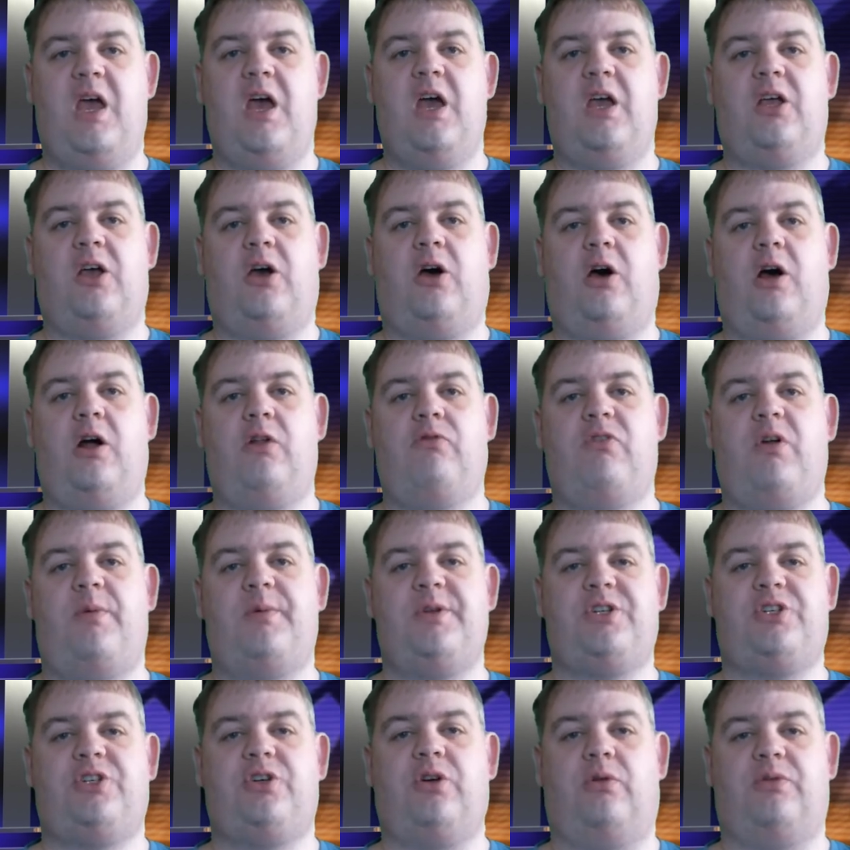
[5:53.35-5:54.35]
Kyle
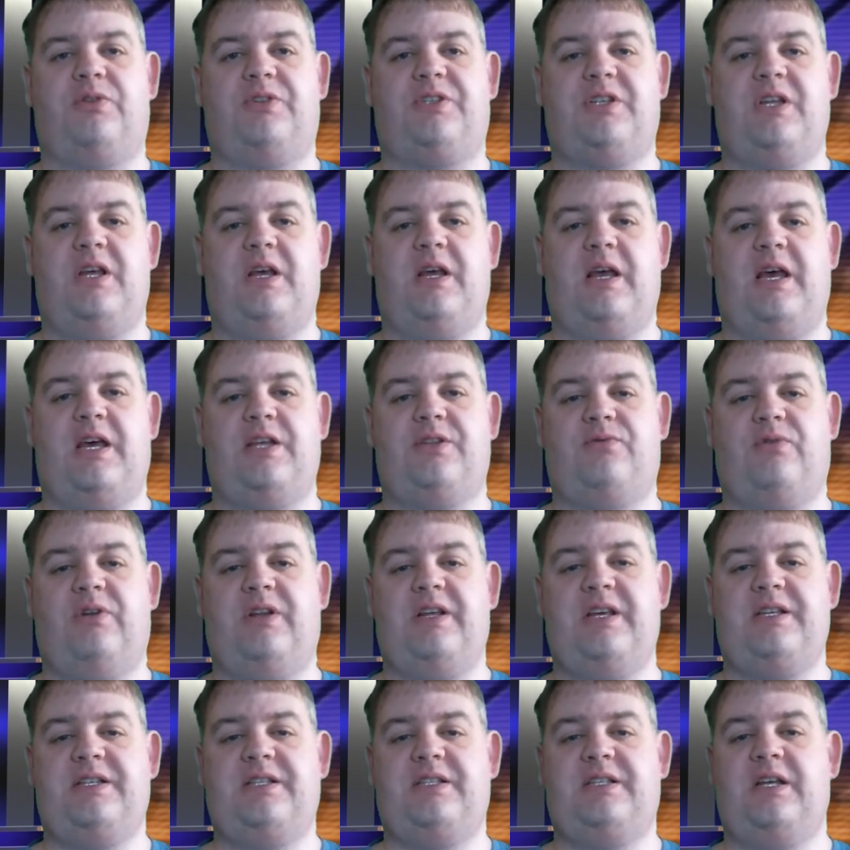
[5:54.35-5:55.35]
Robert Schultz has
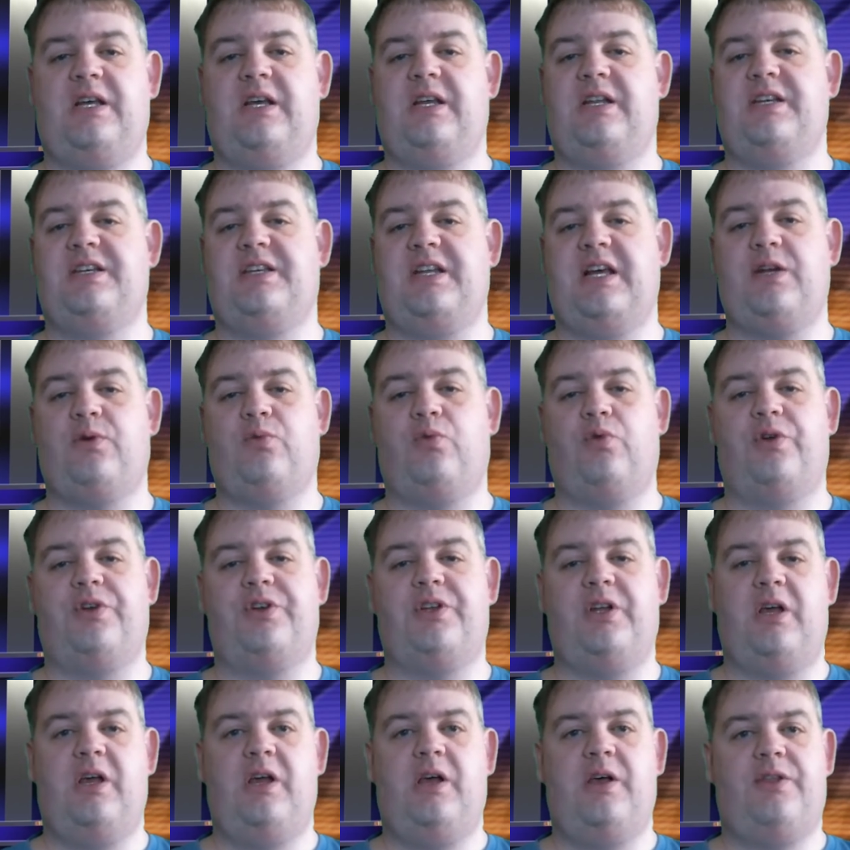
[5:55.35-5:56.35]
released
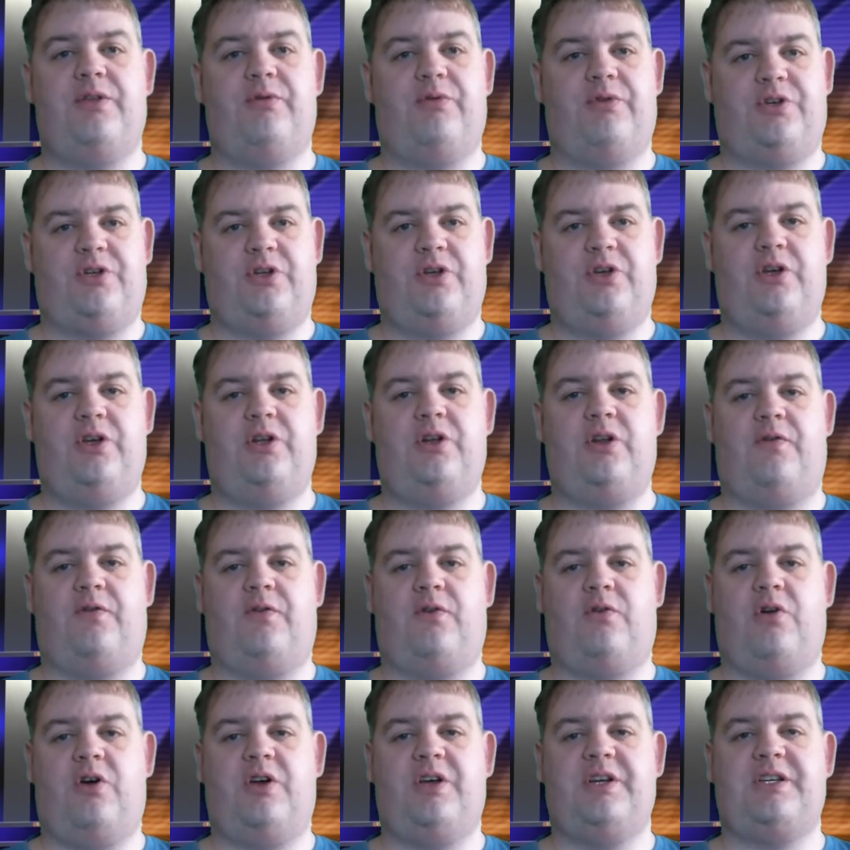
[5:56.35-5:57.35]
Deadwood, The Return of
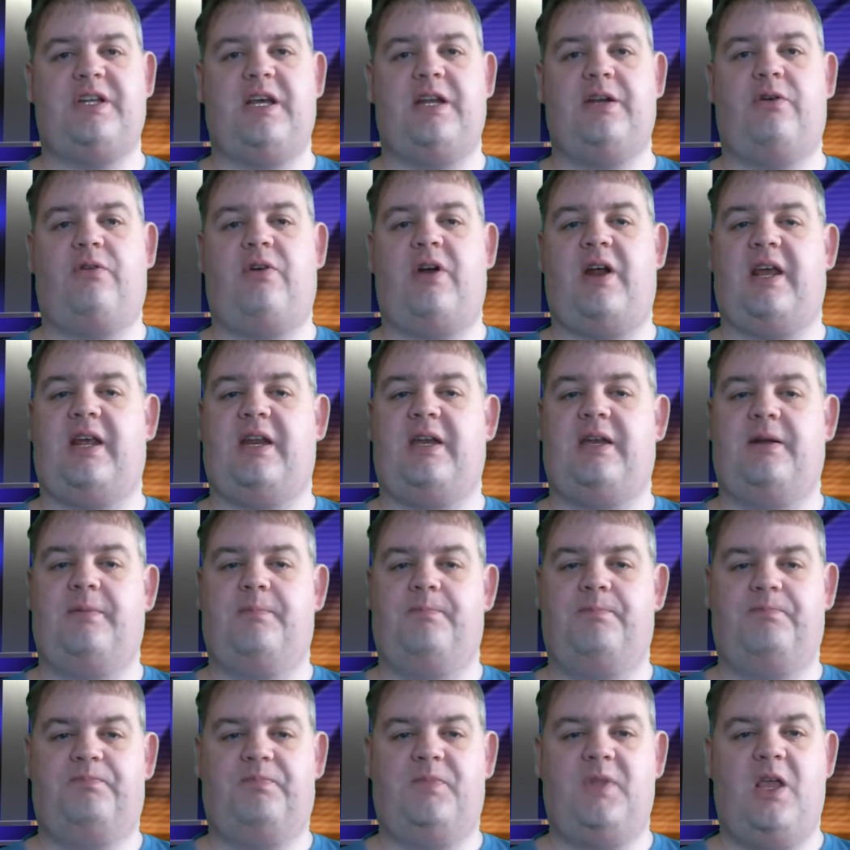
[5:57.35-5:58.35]
Crockett and Crane.
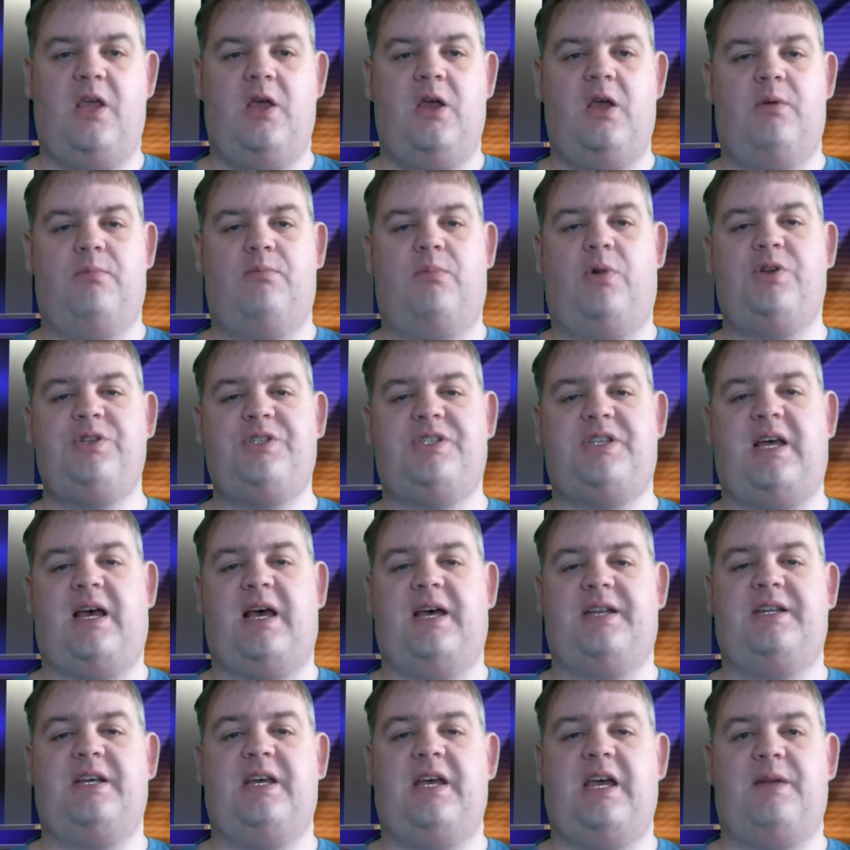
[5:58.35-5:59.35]
Monster
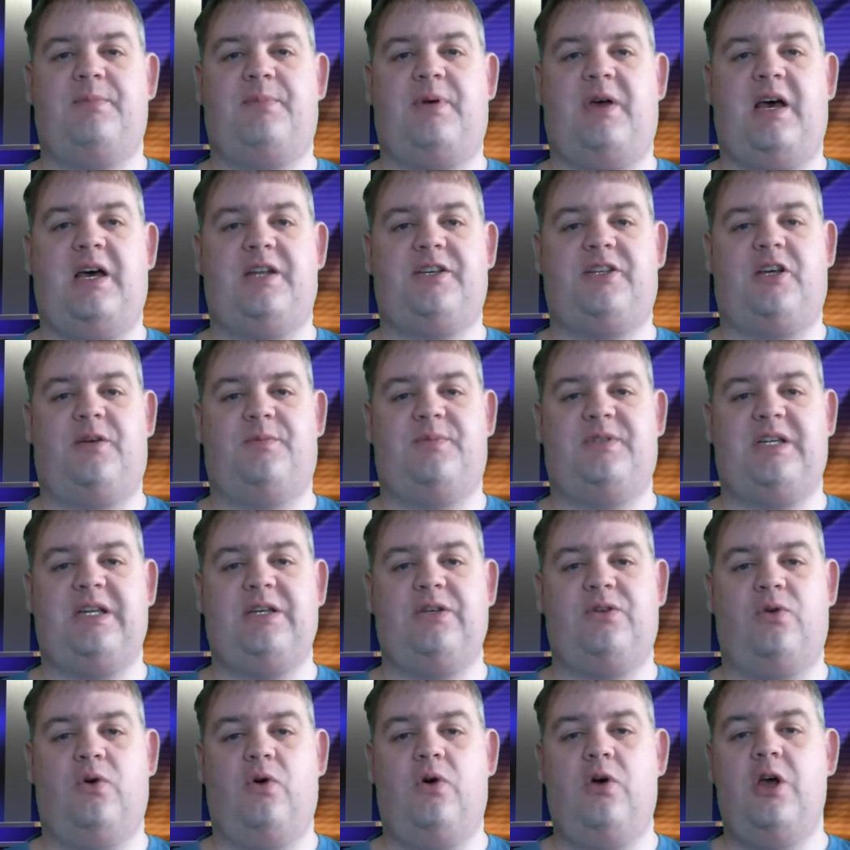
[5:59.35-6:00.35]
hunter and part-time
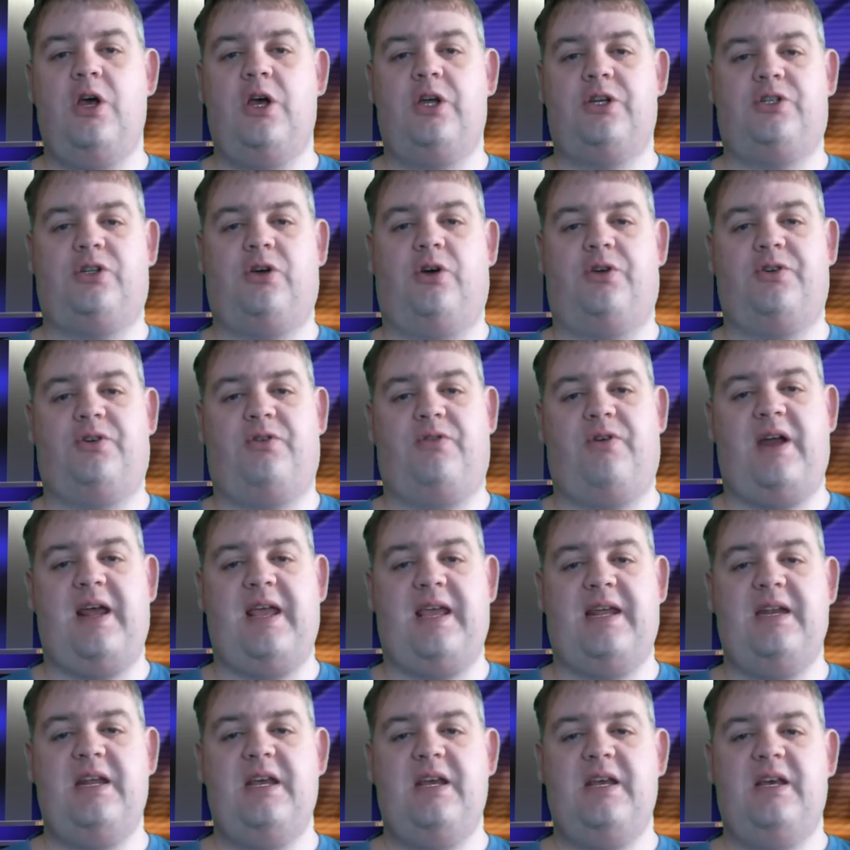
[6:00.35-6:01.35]
centaur Todd
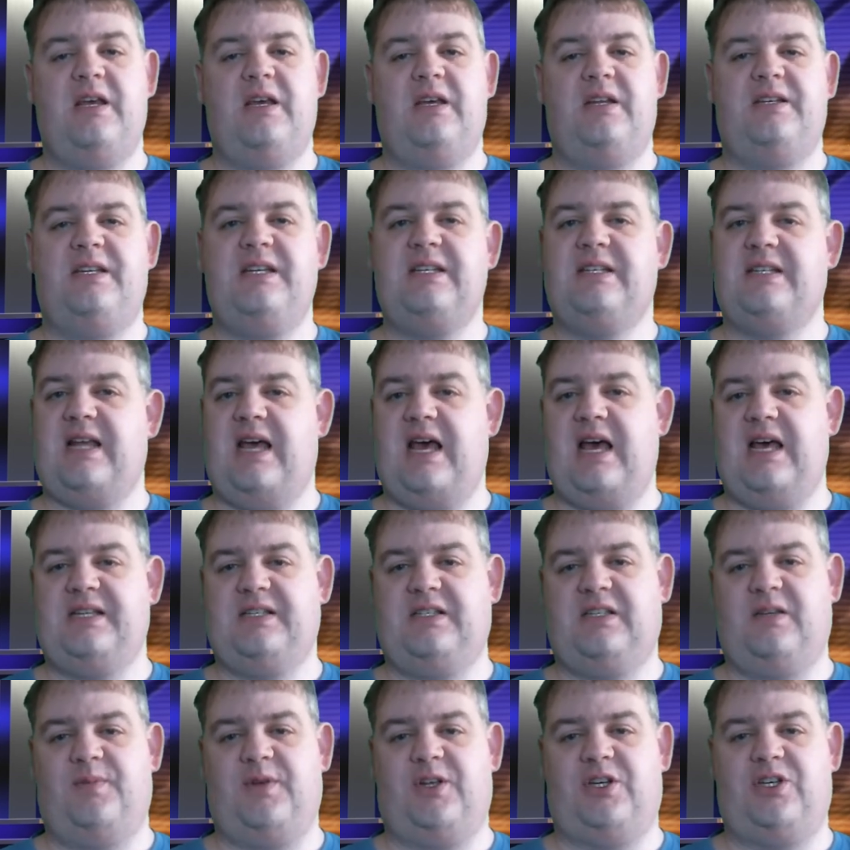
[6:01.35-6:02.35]
Crane didn't
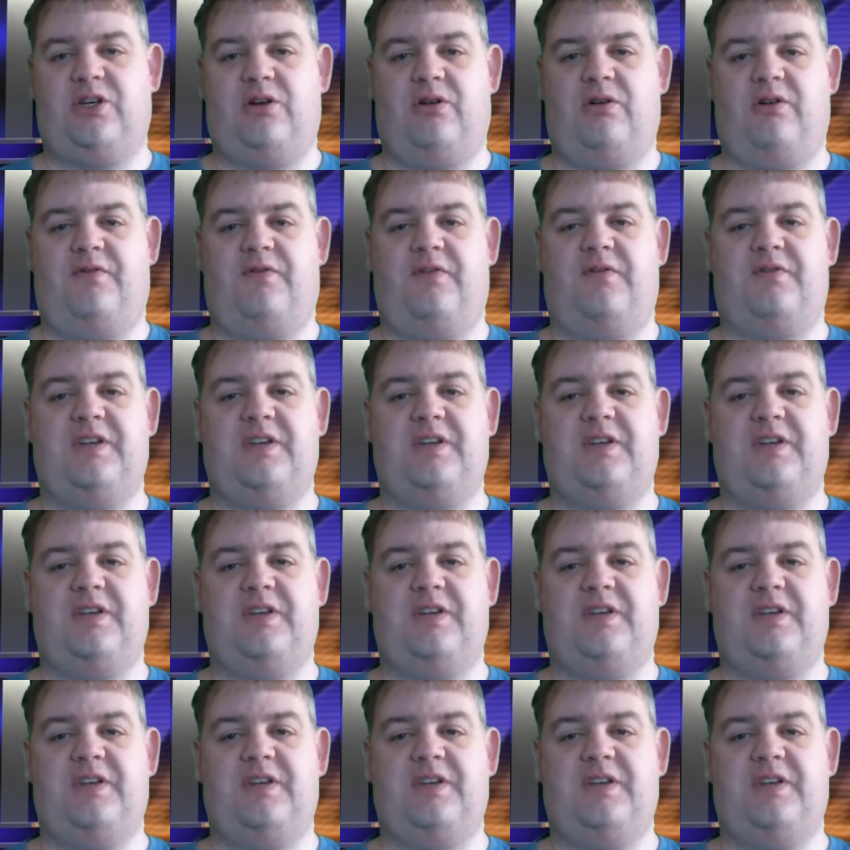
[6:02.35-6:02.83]
ask to be Sheriff of